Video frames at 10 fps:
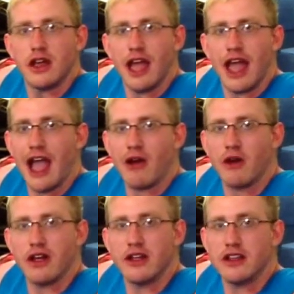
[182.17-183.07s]

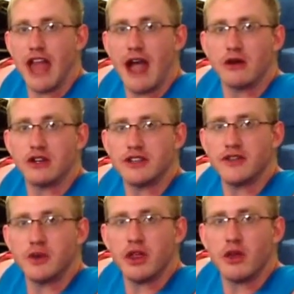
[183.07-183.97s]
hours if you
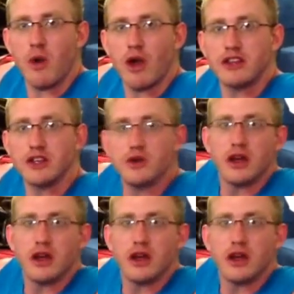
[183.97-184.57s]
really want to.